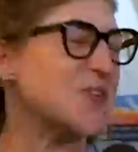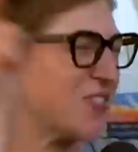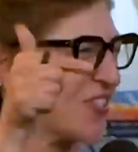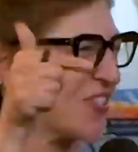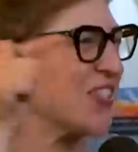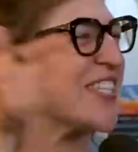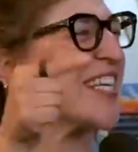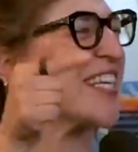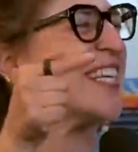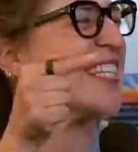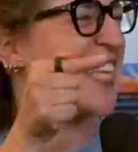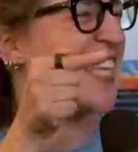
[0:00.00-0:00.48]
I was
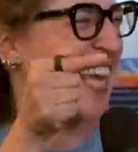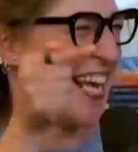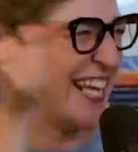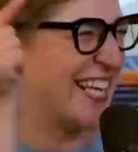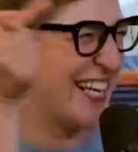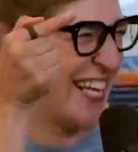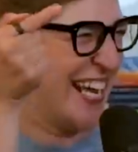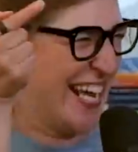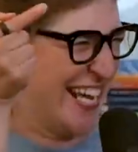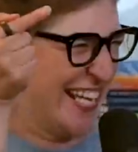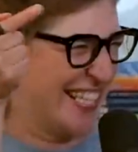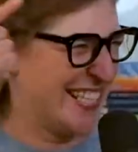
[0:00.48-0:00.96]
just gonna say,
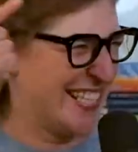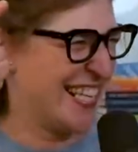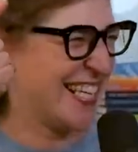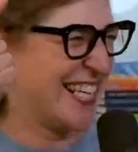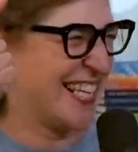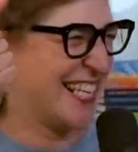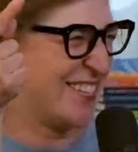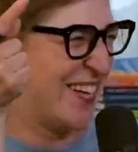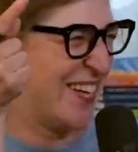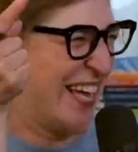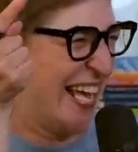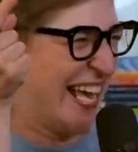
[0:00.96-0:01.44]
okay, yeah,
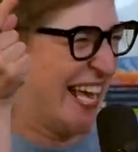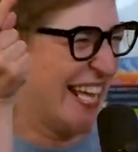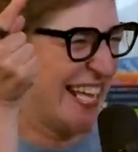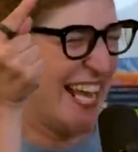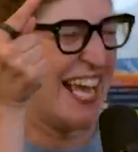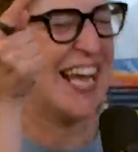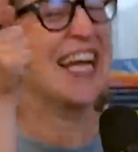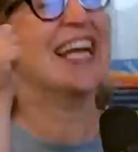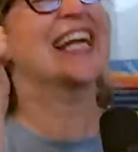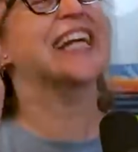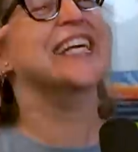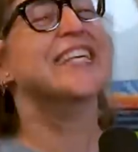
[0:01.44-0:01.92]
yeah, yeah, yeah.
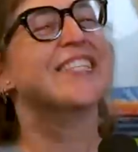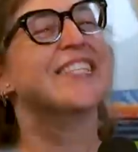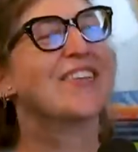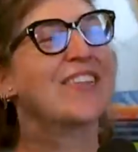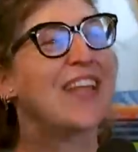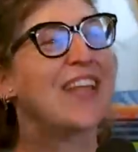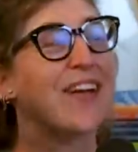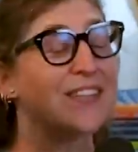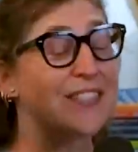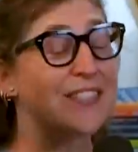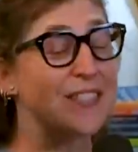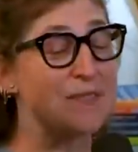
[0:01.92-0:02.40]
So
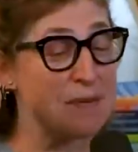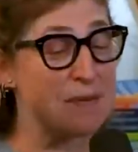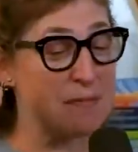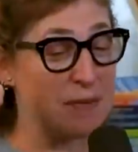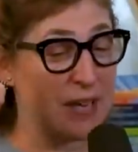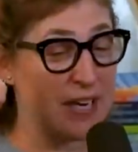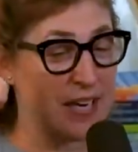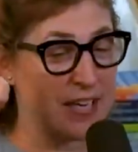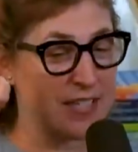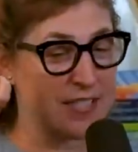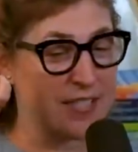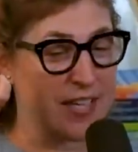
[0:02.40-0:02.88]
that was gonna be
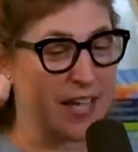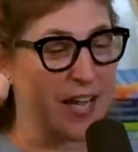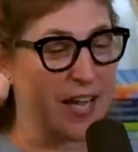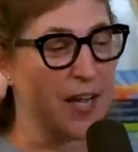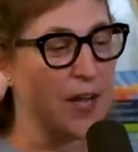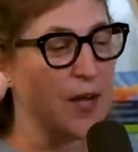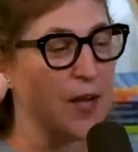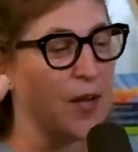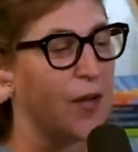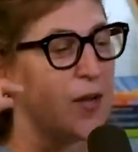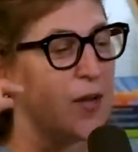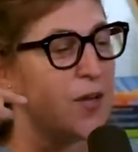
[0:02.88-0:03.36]
my next thing.
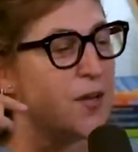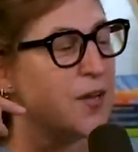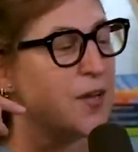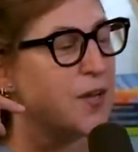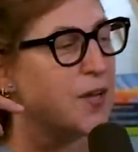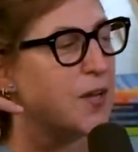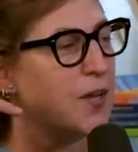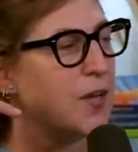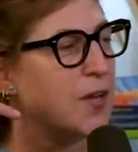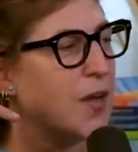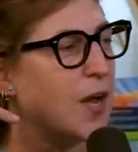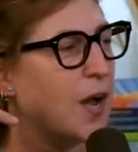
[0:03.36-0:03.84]

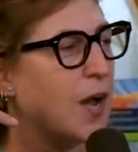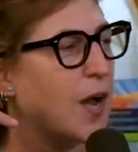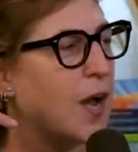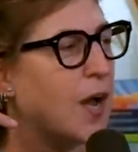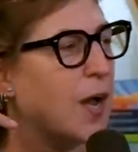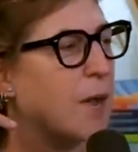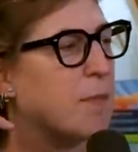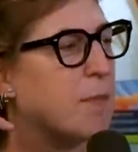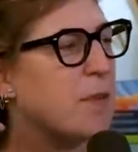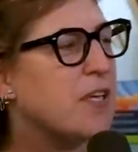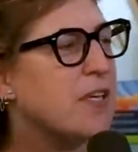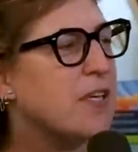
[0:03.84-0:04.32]

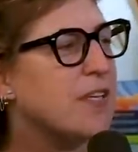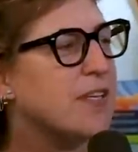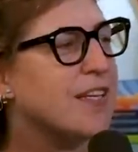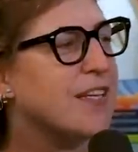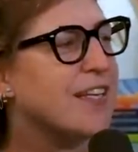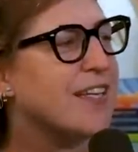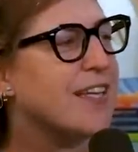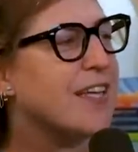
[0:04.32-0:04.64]
I mean,